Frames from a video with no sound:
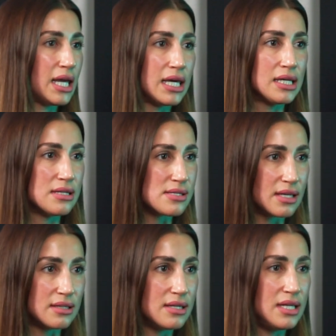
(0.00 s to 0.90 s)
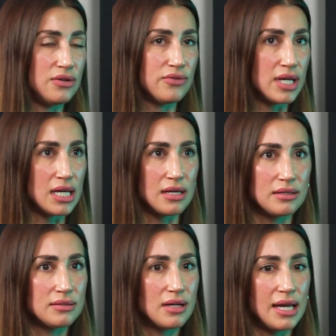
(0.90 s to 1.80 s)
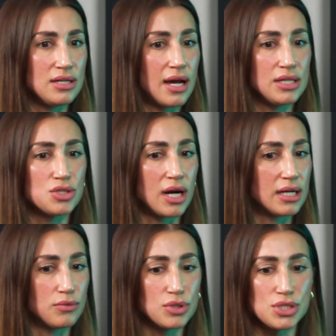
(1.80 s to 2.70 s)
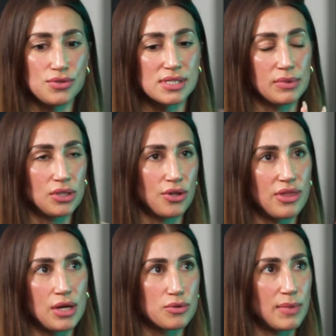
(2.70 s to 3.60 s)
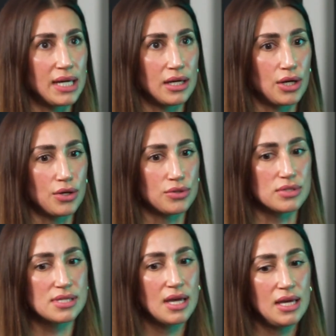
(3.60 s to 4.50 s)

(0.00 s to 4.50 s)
is, and evening we'll do some little thing with my kiddos.